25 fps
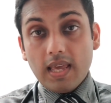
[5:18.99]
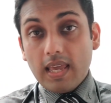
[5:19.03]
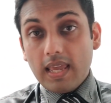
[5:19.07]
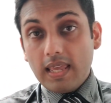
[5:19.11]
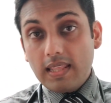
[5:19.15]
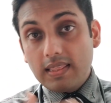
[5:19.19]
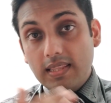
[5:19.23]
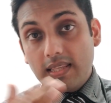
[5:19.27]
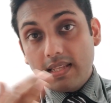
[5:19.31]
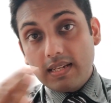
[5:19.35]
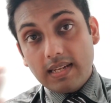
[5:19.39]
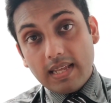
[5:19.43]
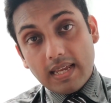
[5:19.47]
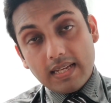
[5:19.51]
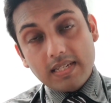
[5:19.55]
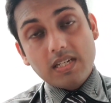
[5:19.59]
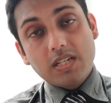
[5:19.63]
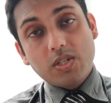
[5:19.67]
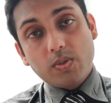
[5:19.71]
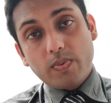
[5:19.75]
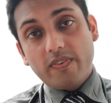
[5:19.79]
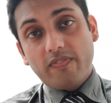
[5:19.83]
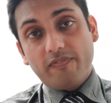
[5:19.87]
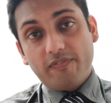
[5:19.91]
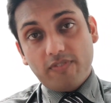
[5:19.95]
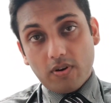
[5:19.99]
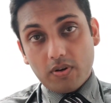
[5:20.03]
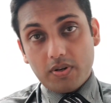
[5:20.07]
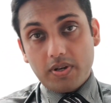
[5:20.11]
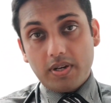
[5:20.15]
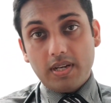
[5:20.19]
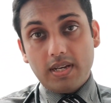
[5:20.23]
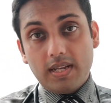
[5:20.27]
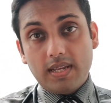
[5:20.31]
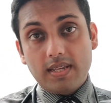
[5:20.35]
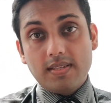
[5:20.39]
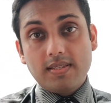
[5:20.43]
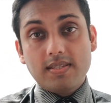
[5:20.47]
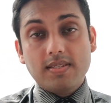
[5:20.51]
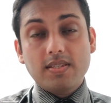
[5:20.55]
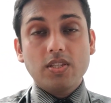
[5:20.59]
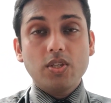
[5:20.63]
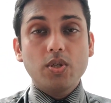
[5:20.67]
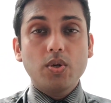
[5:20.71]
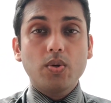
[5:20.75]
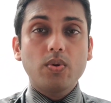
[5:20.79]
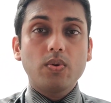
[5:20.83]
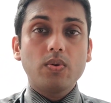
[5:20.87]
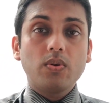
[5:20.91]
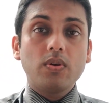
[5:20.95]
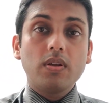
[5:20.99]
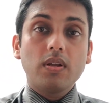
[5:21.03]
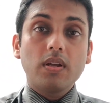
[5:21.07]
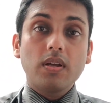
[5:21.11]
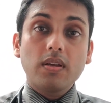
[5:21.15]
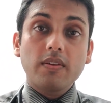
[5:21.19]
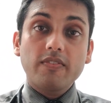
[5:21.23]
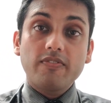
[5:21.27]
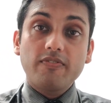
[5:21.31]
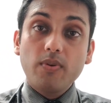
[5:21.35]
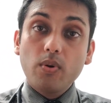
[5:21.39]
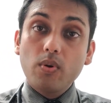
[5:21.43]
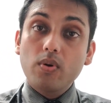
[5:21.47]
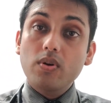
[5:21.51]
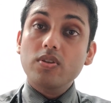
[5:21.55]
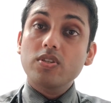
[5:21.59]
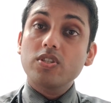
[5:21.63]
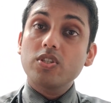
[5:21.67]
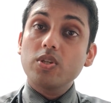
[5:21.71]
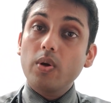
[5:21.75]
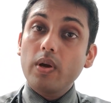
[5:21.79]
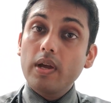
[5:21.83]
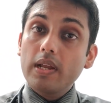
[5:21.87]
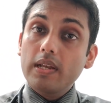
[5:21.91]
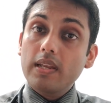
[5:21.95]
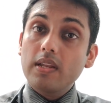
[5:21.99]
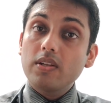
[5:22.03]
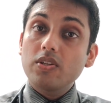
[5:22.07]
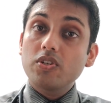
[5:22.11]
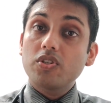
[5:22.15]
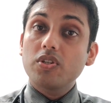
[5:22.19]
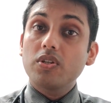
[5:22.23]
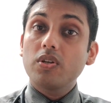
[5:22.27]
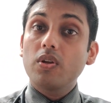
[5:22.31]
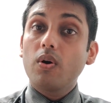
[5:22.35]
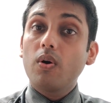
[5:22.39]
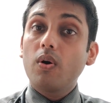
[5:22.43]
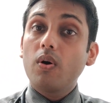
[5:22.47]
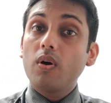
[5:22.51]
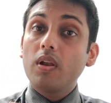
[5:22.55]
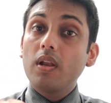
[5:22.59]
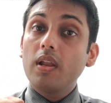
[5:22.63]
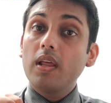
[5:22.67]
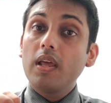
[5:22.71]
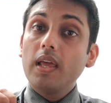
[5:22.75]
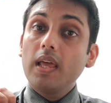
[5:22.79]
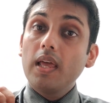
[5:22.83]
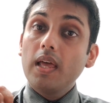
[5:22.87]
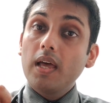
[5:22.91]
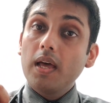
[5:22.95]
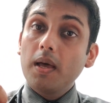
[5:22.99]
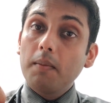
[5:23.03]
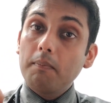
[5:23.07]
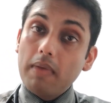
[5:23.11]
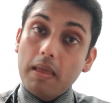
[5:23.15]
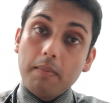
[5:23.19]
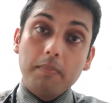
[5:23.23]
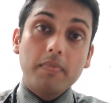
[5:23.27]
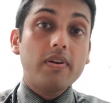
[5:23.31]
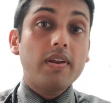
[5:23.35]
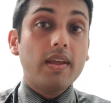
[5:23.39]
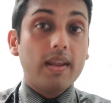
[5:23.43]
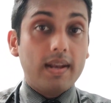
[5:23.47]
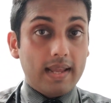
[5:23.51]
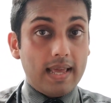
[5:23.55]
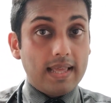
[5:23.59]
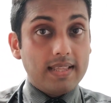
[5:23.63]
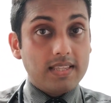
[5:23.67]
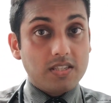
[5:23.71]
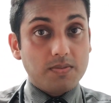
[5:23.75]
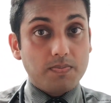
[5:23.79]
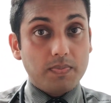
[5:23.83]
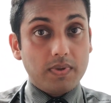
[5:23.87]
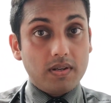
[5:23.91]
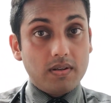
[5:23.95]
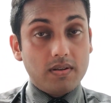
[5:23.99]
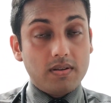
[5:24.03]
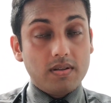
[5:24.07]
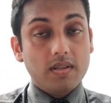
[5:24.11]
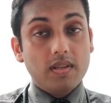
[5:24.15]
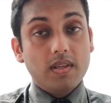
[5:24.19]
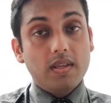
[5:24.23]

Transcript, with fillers: In the later 40 days, you could focus your attention on uh, memory enhancement.